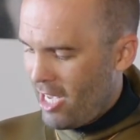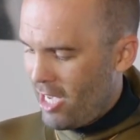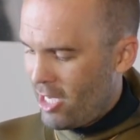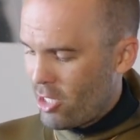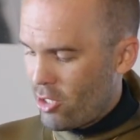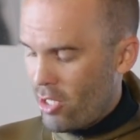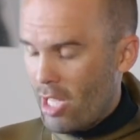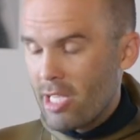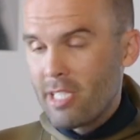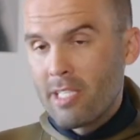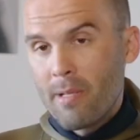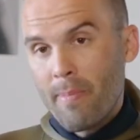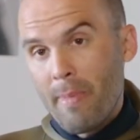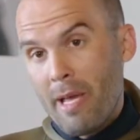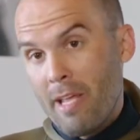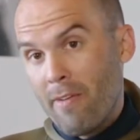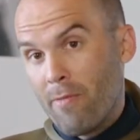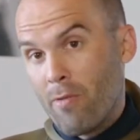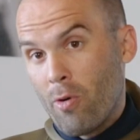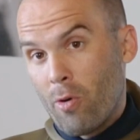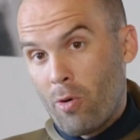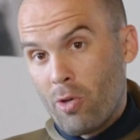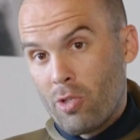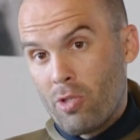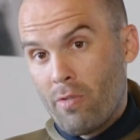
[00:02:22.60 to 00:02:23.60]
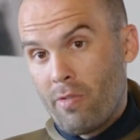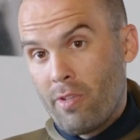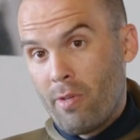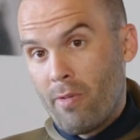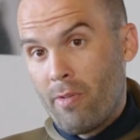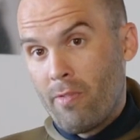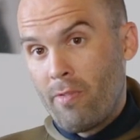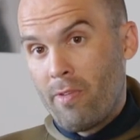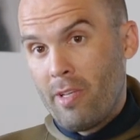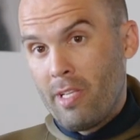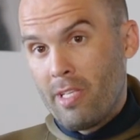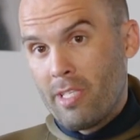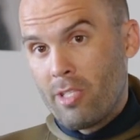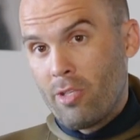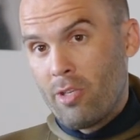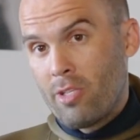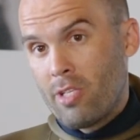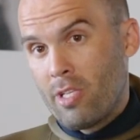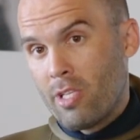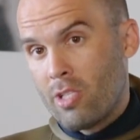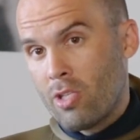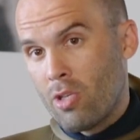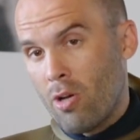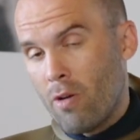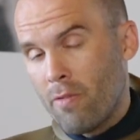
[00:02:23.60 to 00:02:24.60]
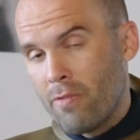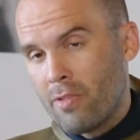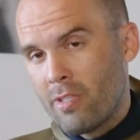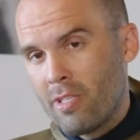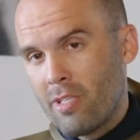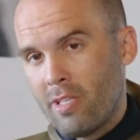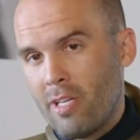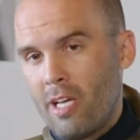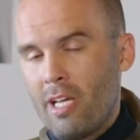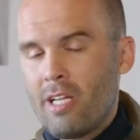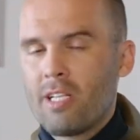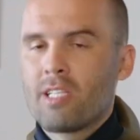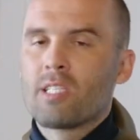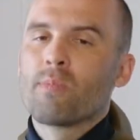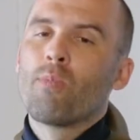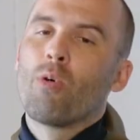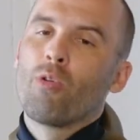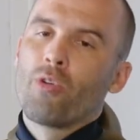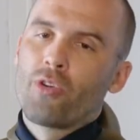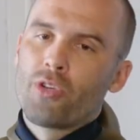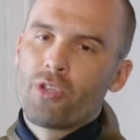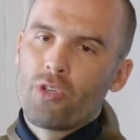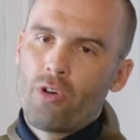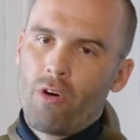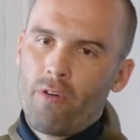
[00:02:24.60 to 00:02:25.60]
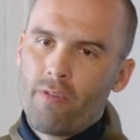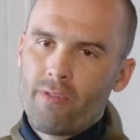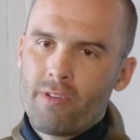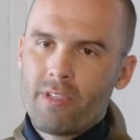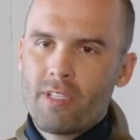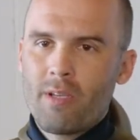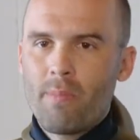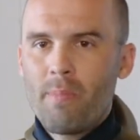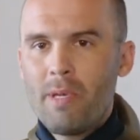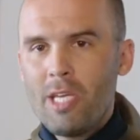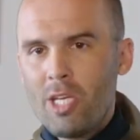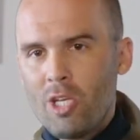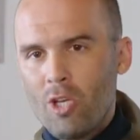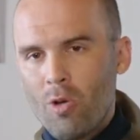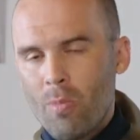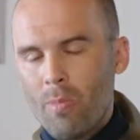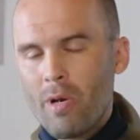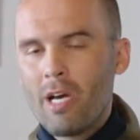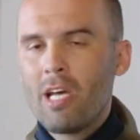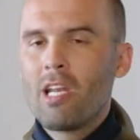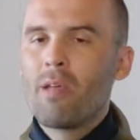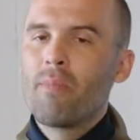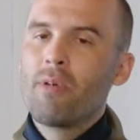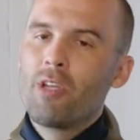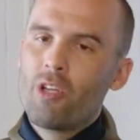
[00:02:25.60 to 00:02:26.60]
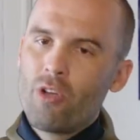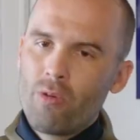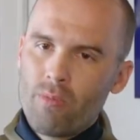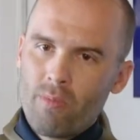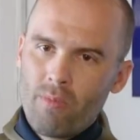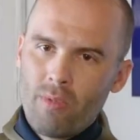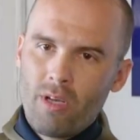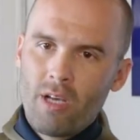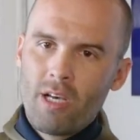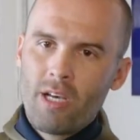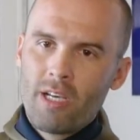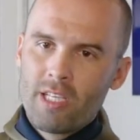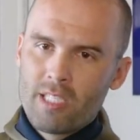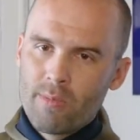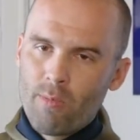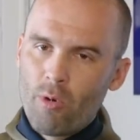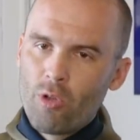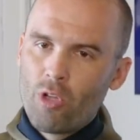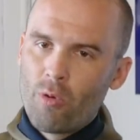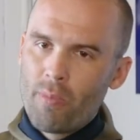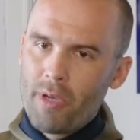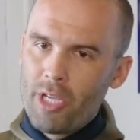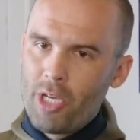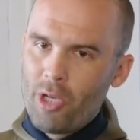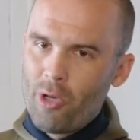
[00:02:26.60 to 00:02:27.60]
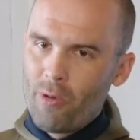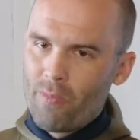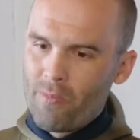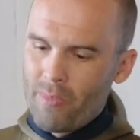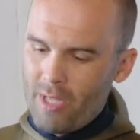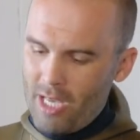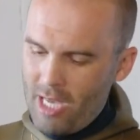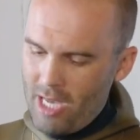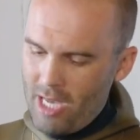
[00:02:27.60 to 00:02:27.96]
So that's the main focus of the fin. So it's a soft and a smaller soft, medium and a medium, smaller medium.